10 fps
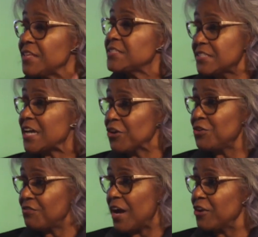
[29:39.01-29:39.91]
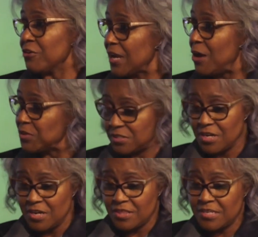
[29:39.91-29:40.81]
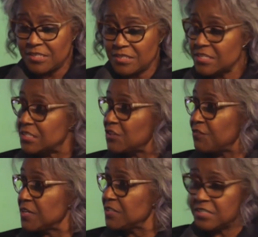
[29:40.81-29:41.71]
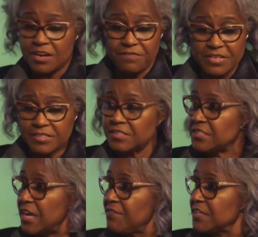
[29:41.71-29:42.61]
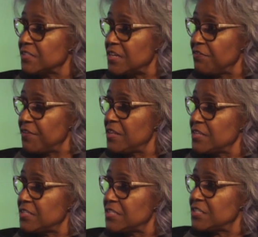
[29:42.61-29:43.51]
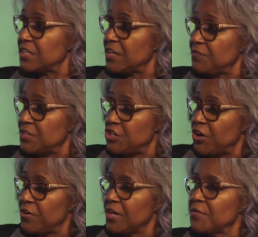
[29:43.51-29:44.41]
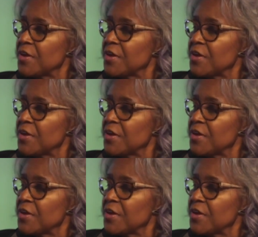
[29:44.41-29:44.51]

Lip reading: this is how you divide your allowance. This is fun stuff, this is saving stuff, and this is to give to charity.